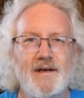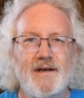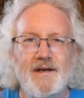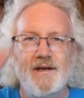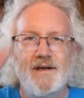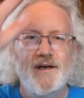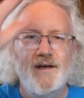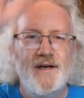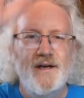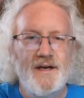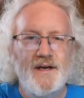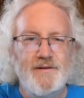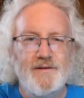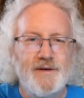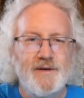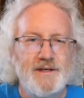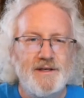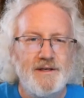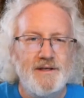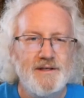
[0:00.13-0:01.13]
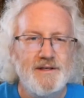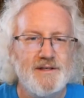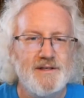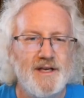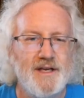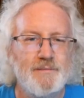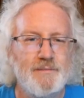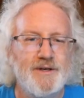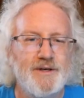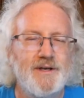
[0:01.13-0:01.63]
Hey everyone,
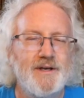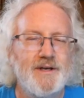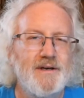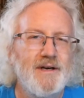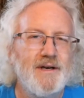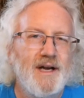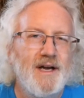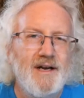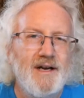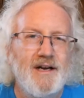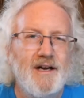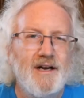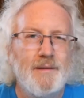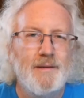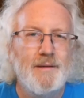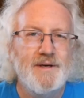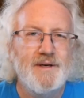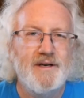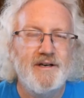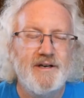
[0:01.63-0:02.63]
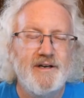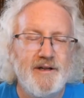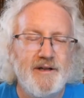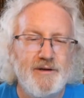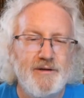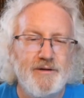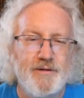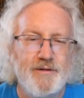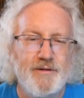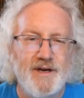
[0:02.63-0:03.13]
Slambo here, hopping on another
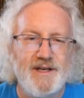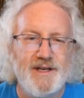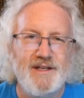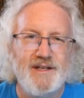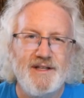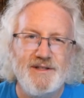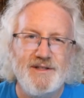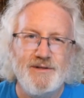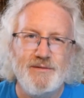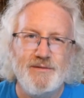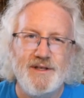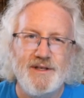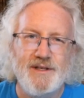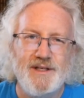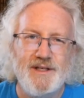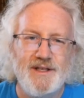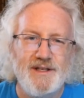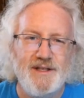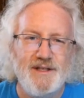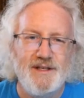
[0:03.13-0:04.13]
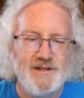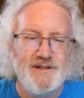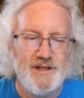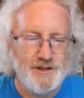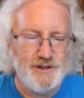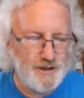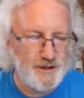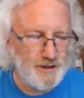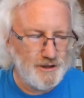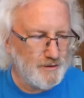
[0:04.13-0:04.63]
thread. This one is
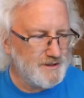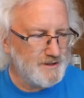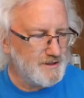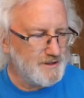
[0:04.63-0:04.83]
Show Us Your